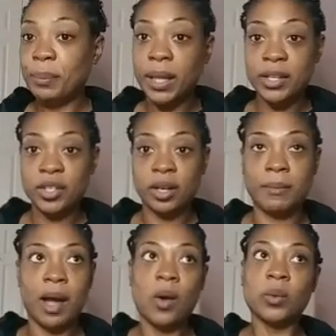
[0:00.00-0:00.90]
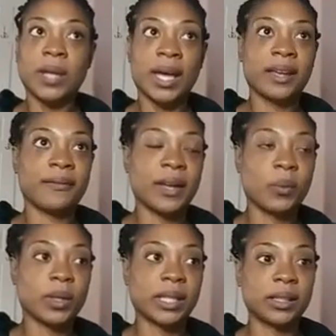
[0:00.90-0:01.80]
pleasure in my own life
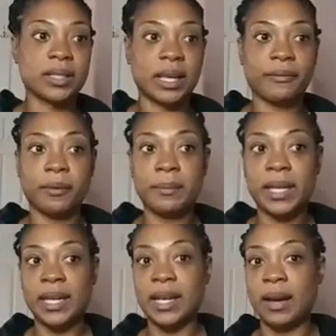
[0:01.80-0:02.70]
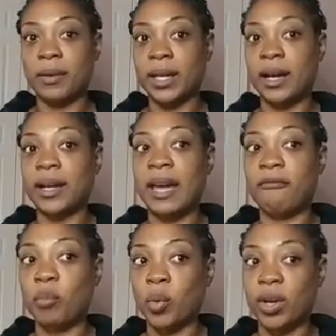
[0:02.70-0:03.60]
and what that looks like for me and how can I
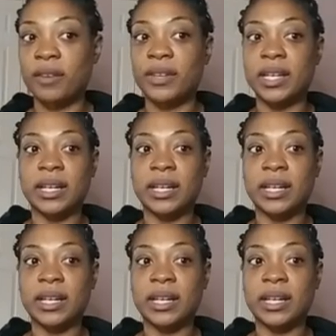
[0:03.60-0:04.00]
have more of it.